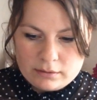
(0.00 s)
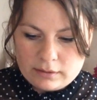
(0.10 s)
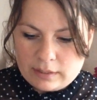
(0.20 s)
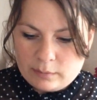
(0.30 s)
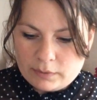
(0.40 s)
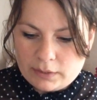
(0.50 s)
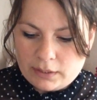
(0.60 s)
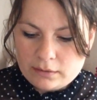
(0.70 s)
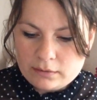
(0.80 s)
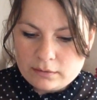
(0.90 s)

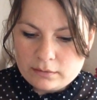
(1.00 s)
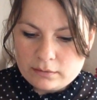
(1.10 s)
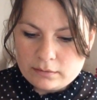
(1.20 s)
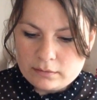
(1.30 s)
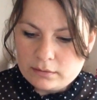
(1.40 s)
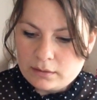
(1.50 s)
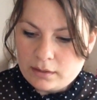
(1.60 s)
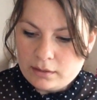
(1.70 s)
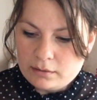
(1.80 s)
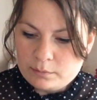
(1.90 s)
cabling.
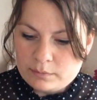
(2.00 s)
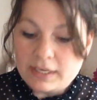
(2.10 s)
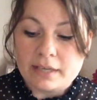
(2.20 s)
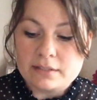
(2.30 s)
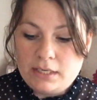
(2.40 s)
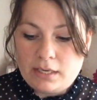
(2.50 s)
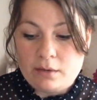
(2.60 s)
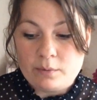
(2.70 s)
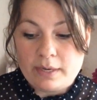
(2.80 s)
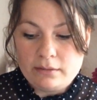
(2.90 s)
Yeah,
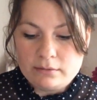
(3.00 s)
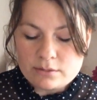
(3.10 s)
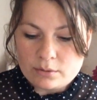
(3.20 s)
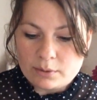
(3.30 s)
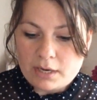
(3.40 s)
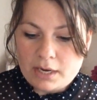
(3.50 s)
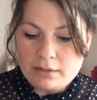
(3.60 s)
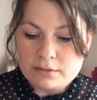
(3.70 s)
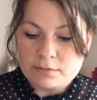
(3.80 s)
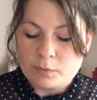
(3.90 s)
DK weight. So it
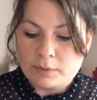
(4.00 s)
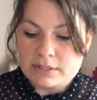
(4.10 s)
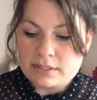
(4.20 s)
calls for one